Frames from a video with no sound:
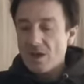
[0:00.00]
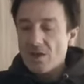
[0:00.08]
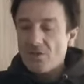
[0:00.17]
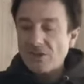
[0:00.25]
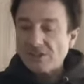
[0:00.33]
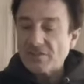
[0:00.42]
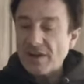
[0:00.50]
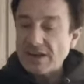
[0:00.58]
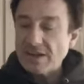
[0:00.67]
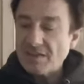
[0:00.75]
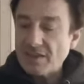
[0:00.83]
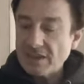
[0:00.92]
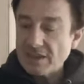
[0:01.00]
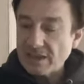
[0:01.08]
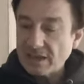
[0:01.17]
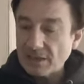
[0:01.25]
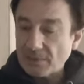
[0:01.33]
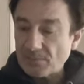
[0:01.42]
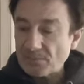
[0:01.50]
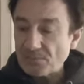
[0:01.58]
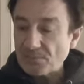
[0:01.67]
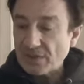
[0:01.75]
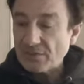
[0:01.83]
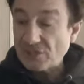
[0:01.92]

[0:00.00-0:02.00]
Thus vainly thinking that